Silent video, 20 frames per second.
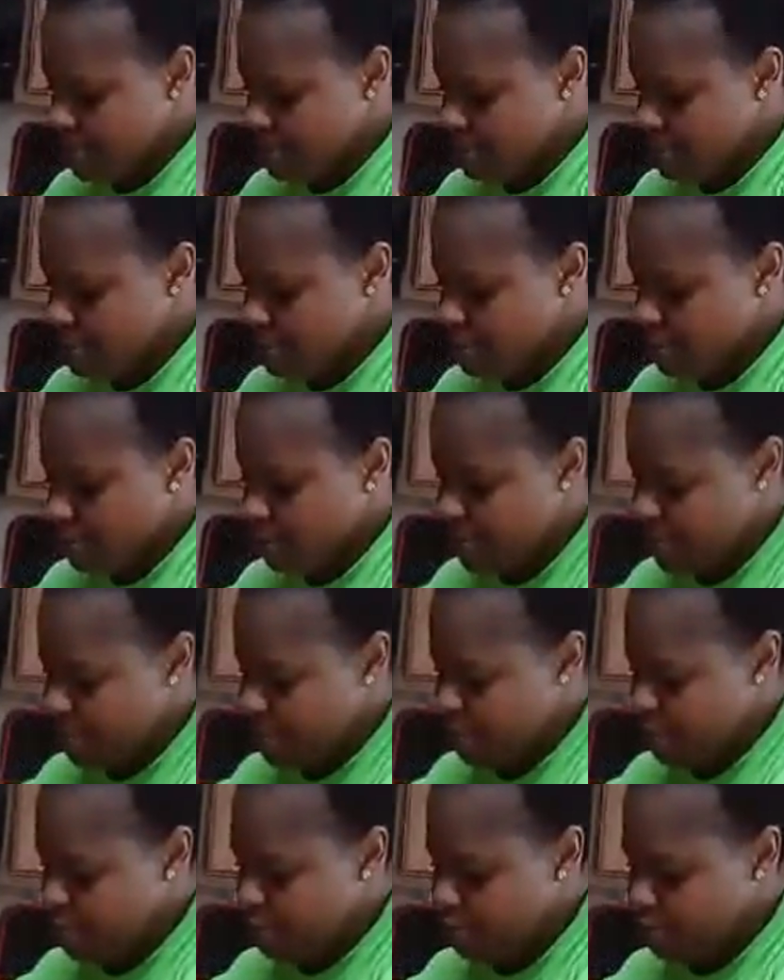And so what we're
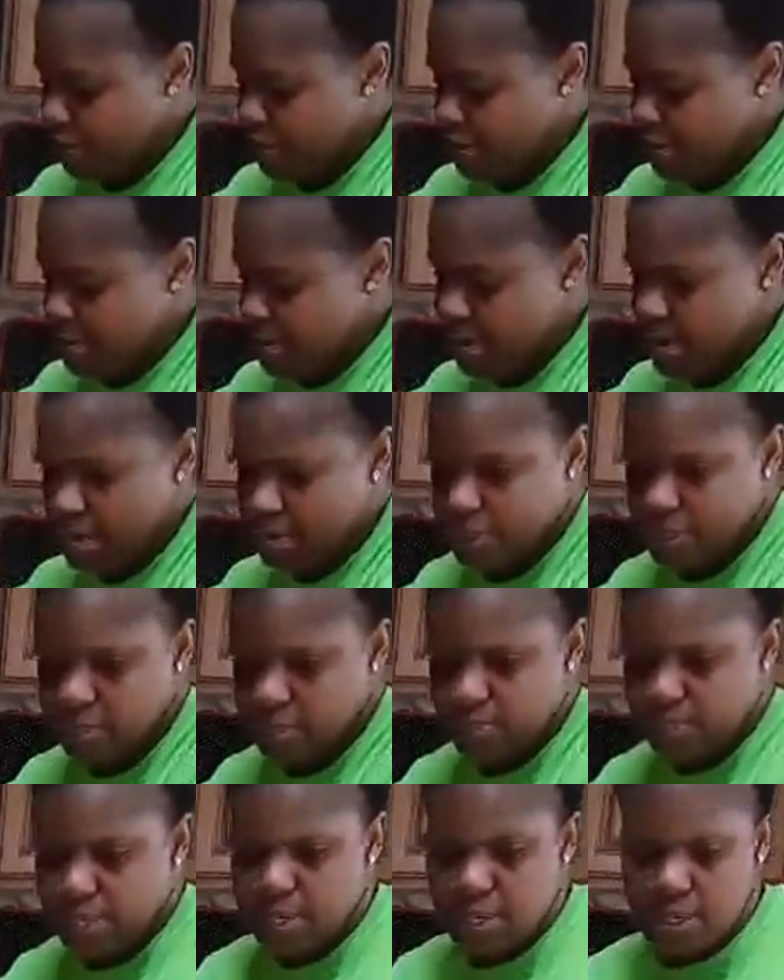gonna do right now is
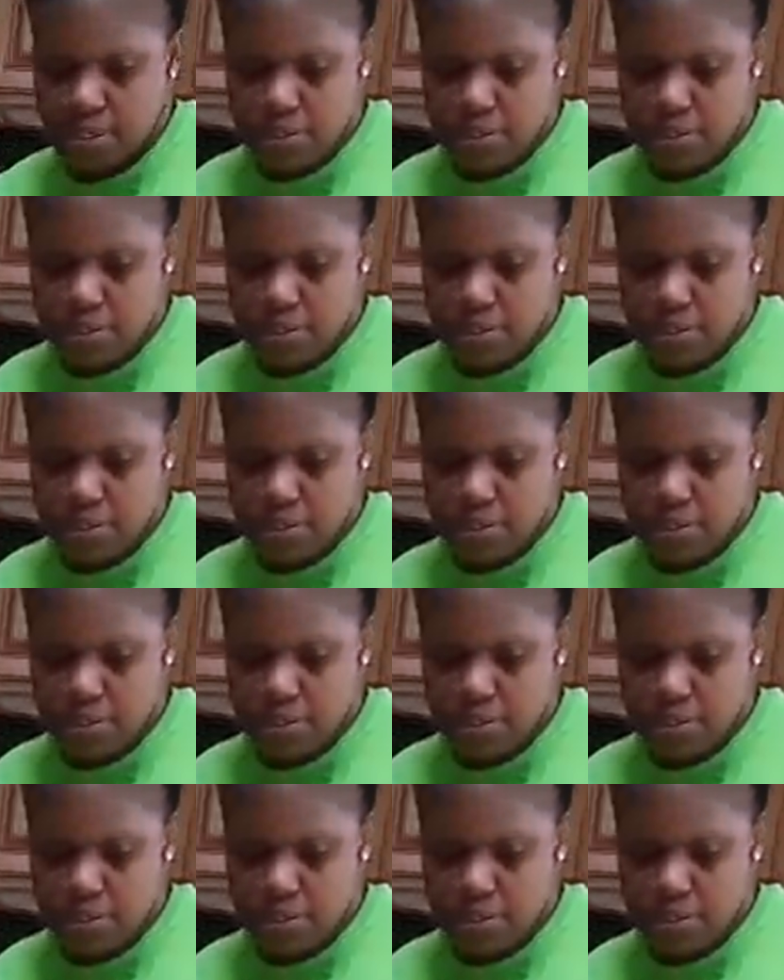we are